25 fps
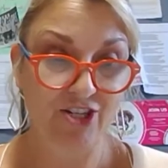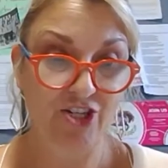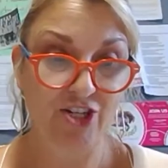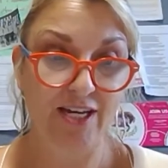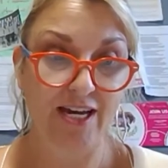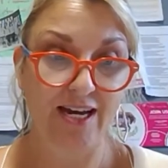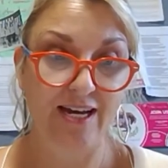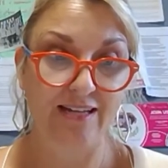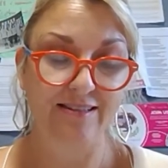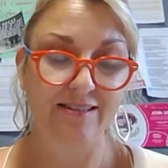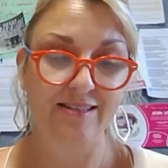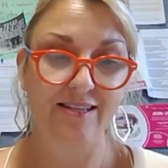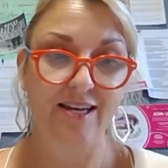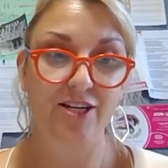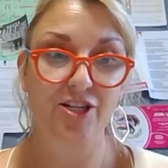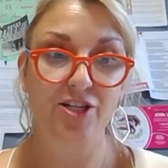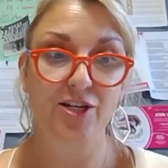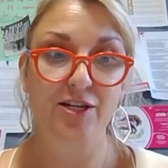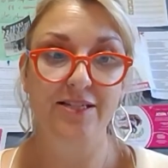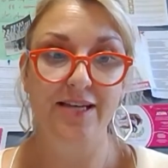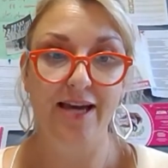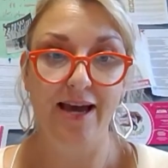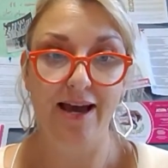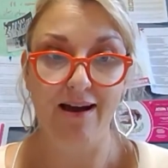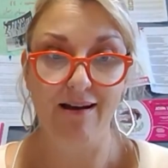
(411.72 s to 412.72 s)
had such
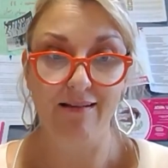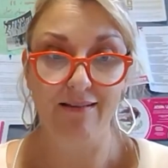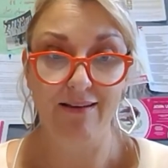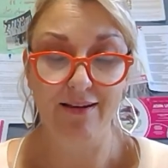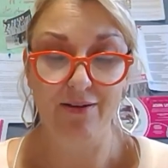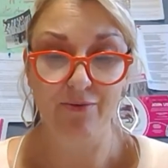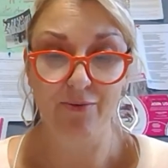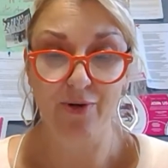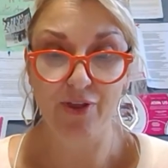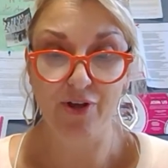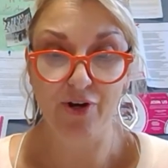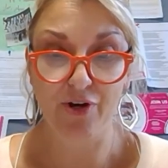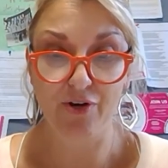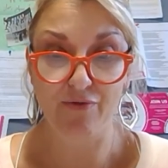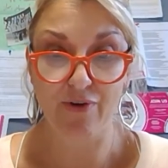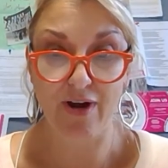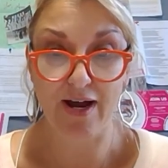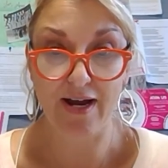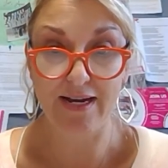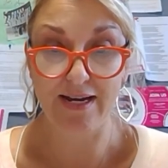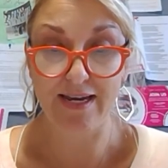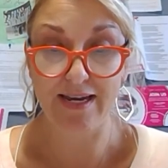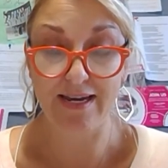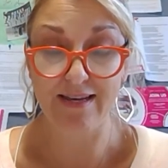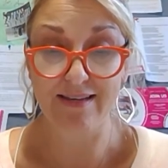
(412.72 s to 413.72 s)
a talent with her
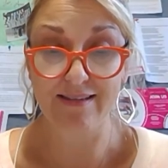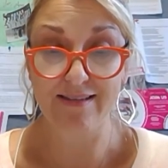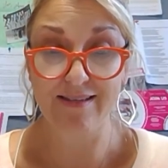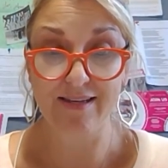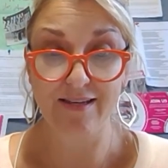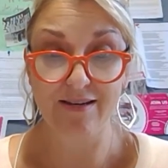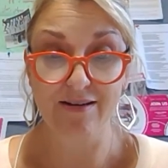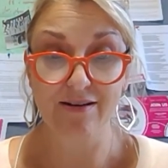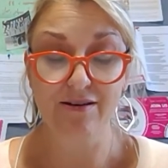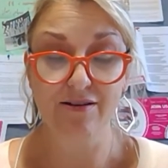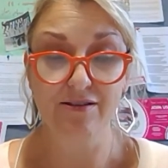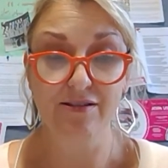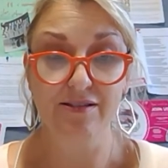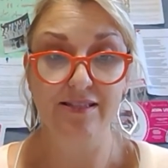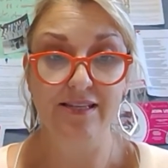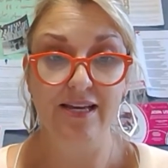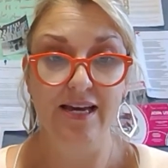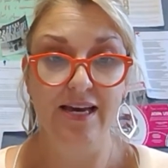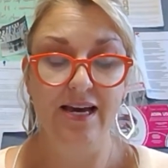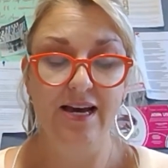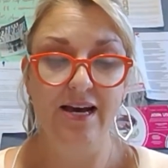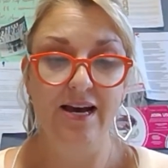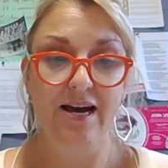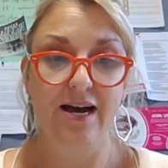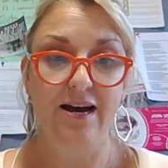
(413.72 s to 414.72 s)
writing skills.
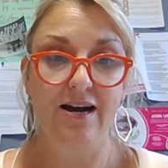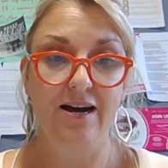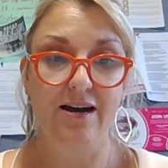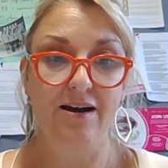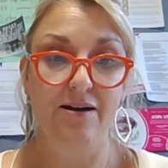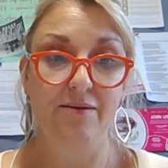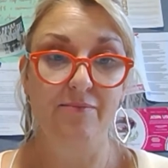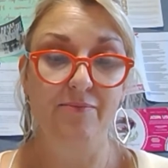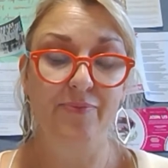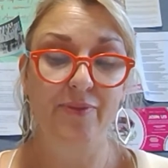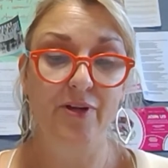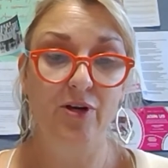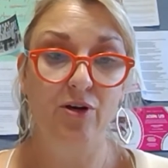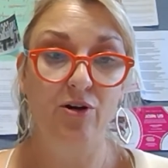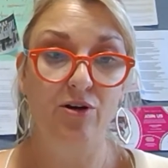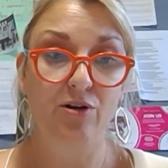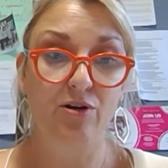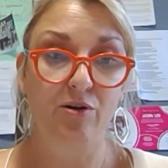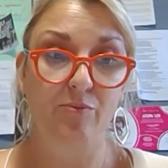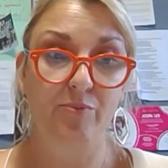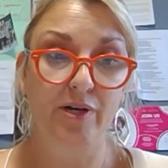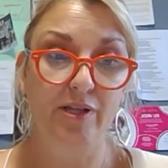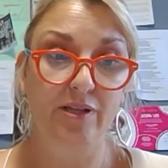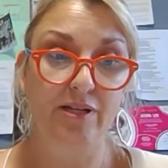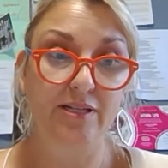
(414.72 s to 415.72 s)
Her
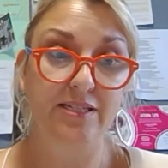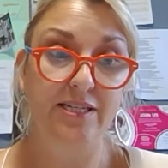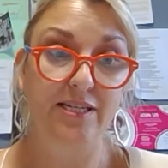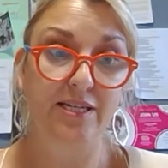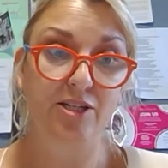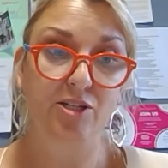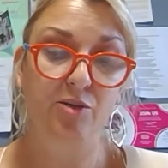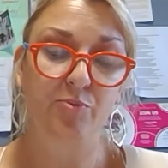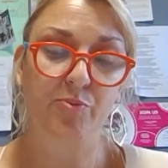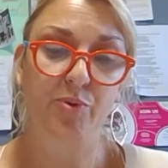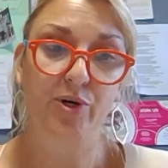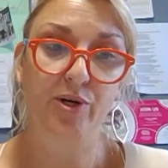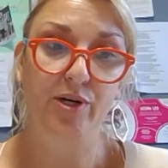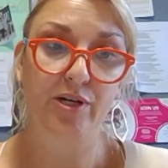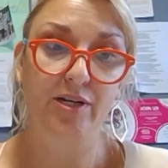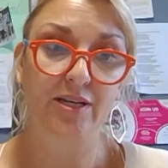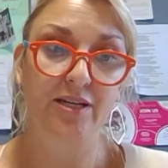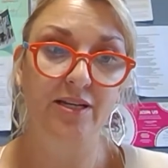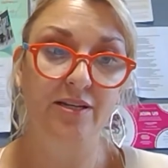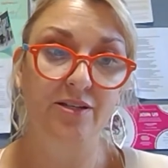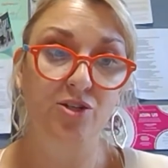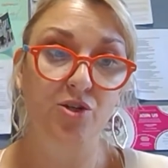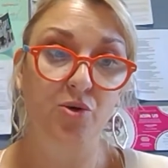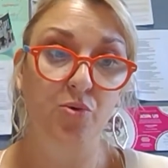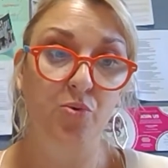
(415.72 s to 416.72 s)
ability to put
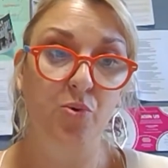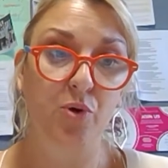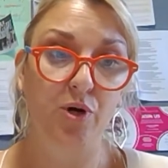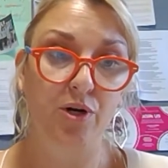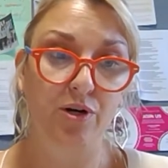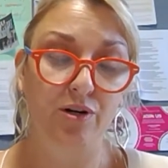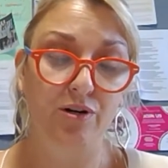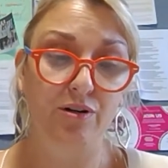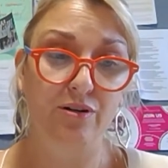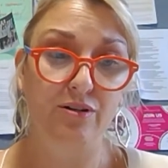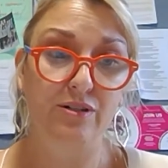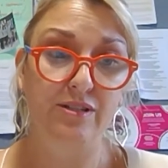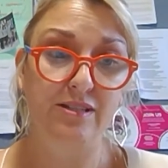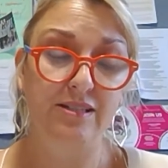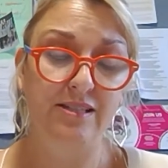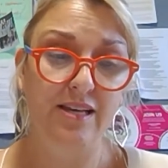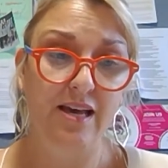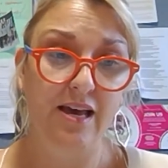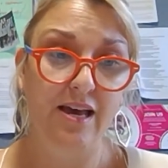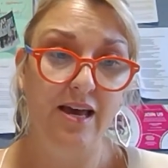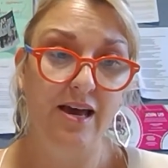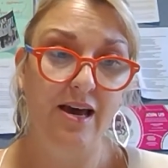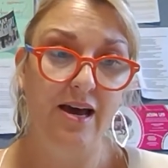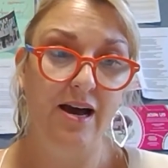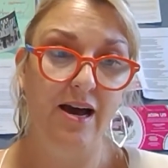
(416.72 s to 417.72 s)
into words
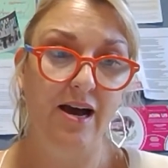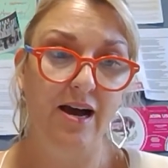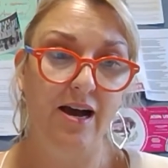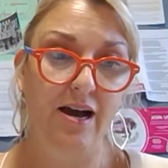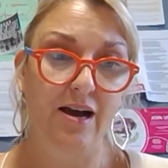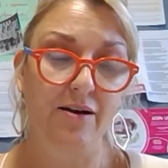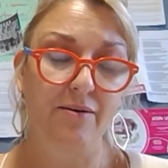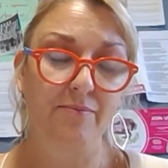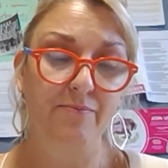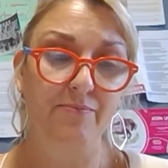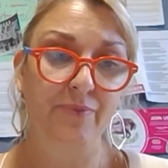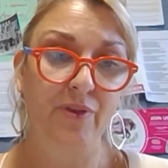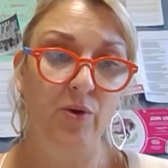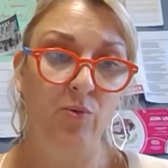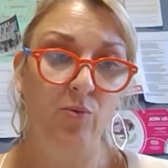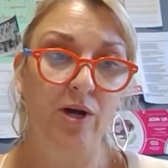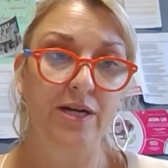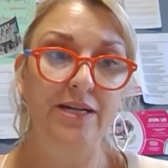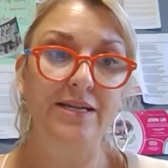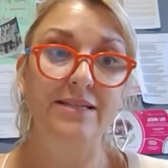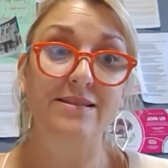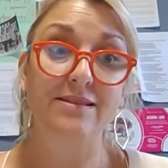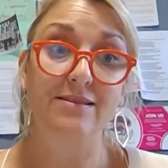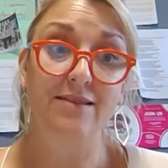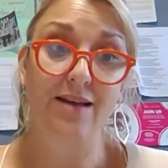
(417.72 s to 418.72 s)
what
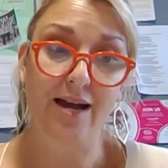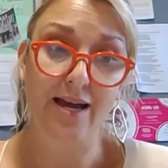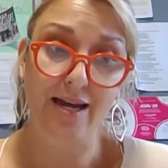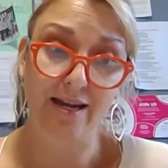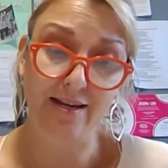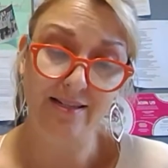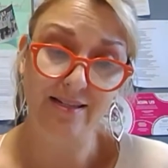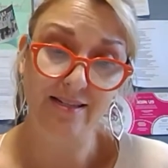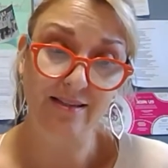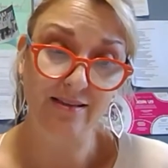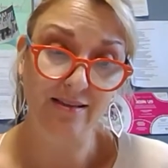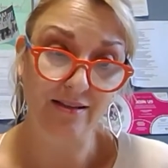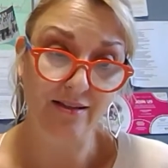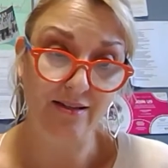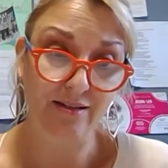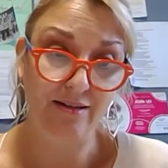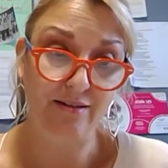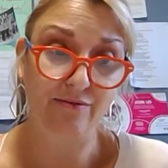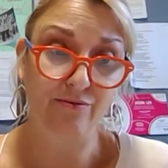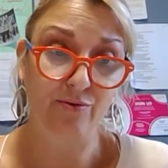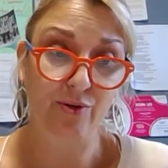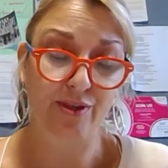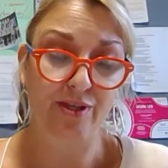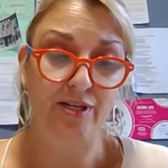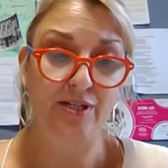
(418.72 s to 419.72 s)
it's like to
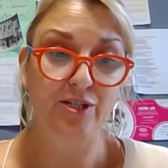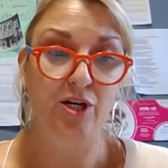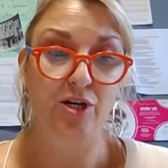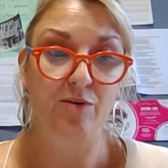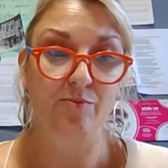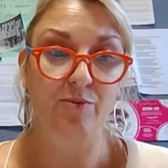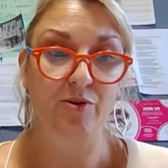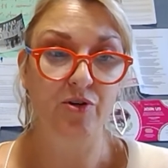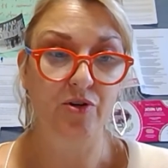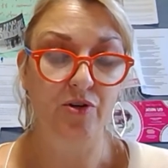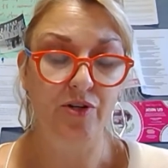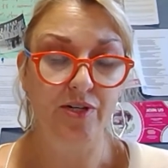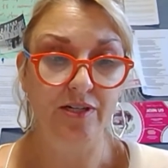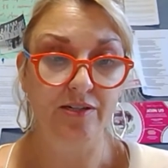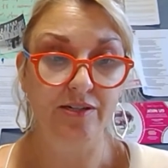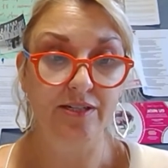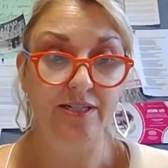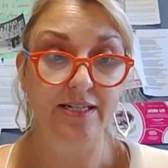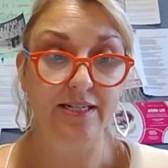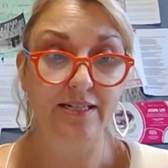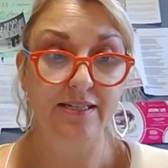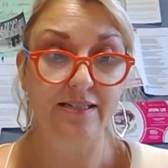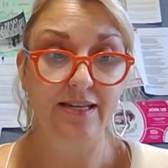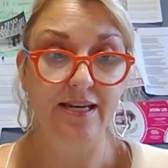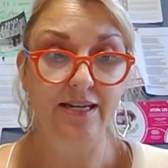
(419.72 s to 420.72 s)
live with a terminal
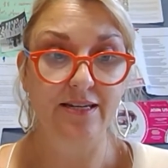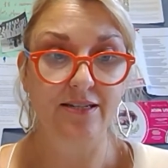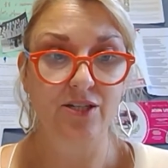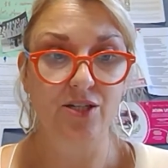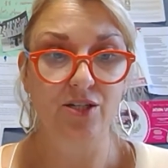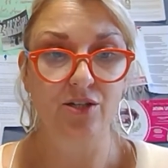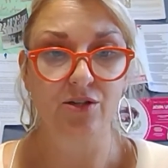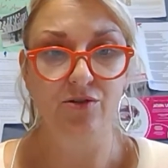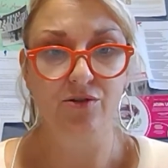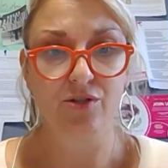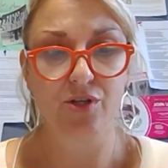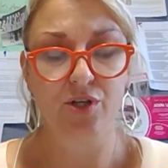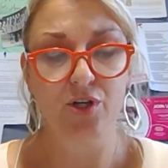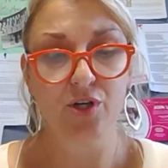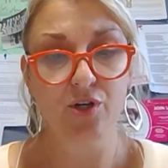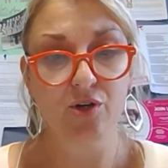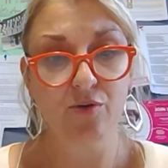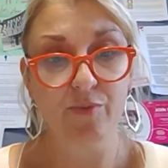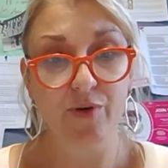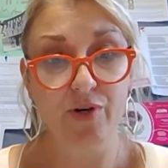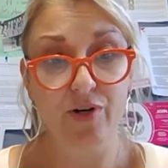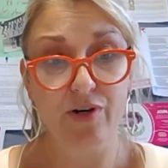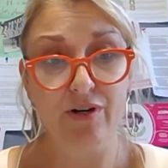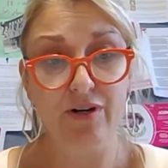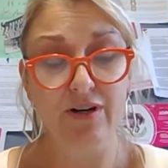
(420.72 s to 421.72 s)
illness and to use
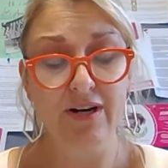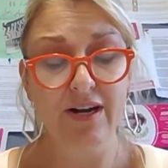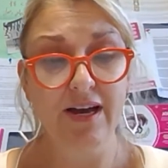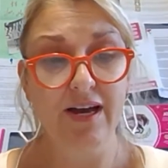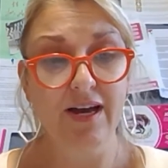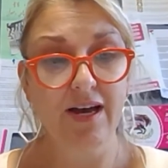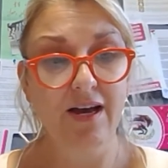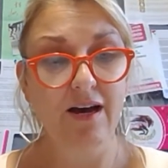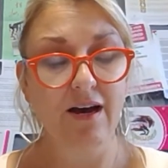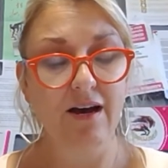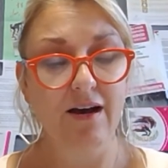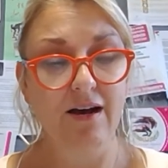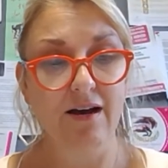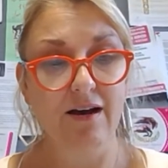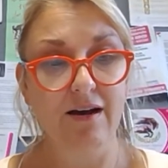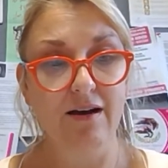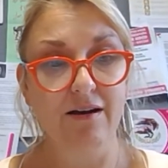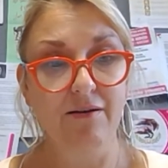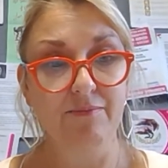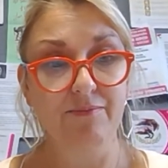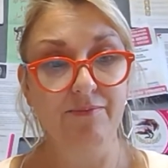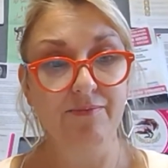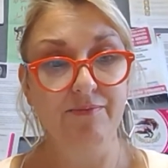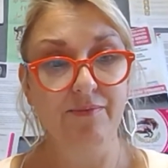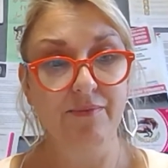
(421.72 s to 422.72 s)
humor
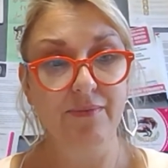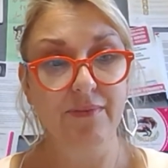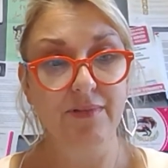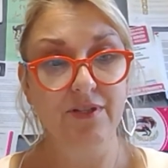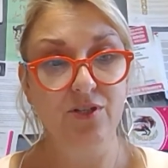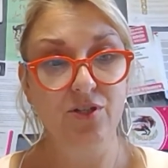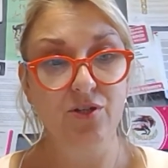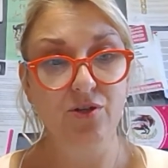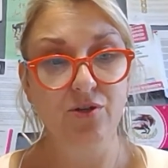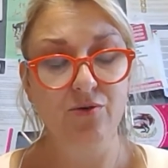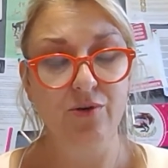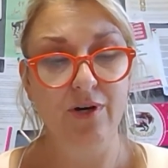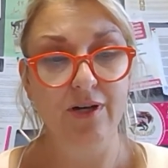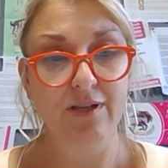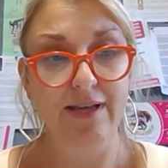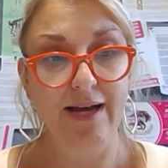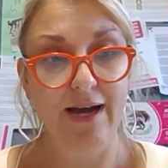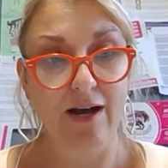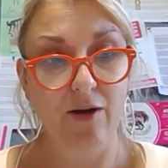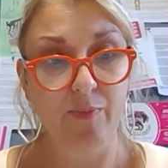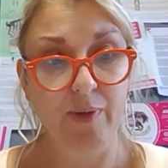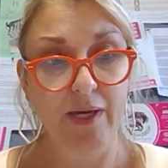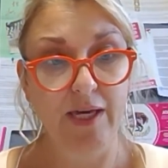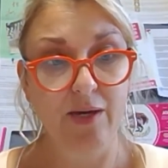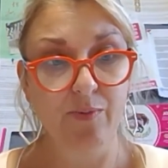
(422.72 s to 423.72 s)
to
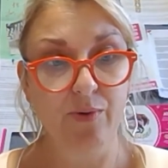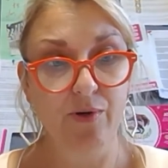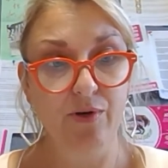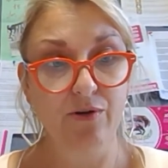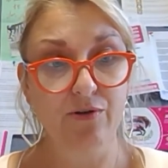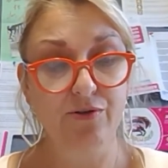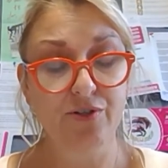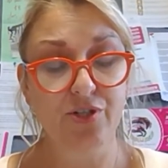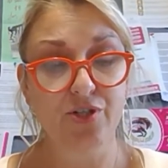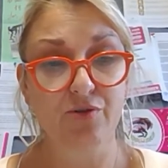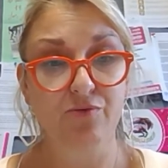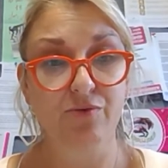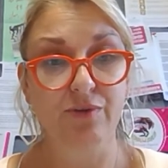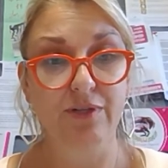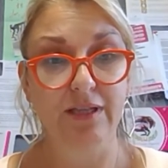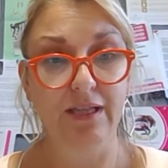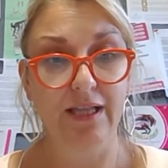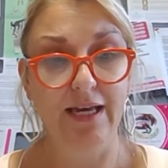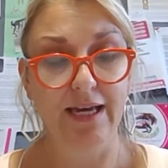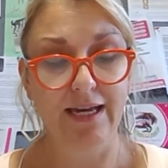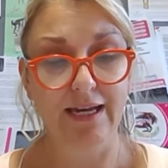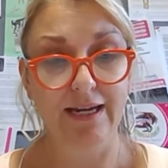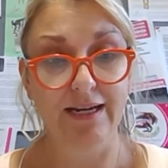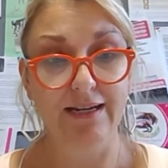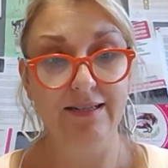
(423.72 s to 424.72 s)
allow people to
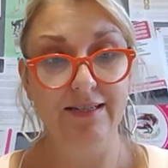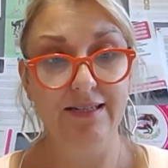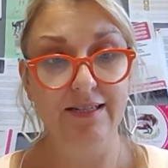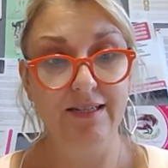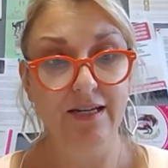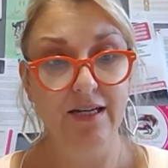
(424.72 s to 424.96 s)
relate